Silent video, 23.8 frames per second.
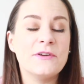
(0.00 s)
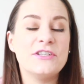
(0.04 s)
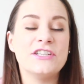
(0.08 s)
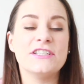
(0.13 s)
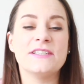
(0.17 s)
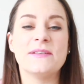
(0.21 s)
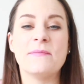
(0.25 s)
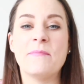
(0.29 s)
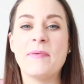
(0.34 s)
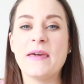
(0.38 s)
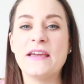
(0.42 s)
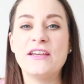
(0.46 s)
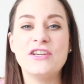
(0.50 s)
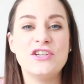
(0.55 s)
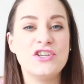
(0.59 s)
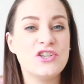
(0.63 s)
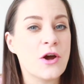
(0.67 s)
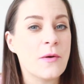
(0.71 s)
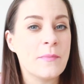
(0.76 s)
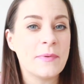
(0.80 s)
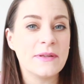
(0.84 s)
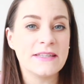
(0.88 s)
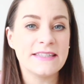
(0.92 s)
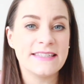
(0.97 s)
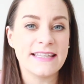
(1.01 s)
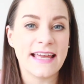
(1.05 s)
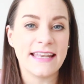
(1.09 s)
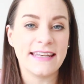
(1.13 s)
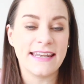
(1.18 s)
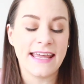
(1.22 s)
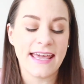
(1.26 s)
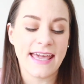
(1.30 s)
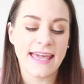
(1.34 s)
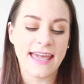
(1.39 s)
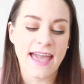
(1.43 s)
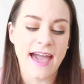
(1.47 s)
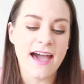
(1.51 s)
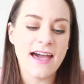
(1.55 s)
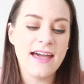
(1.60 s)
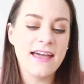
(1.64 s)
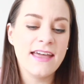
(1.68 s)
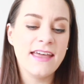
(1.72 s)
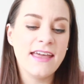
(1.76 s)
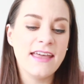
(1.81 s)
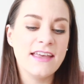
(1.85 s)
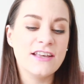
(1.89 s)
which is a big shopping centre here,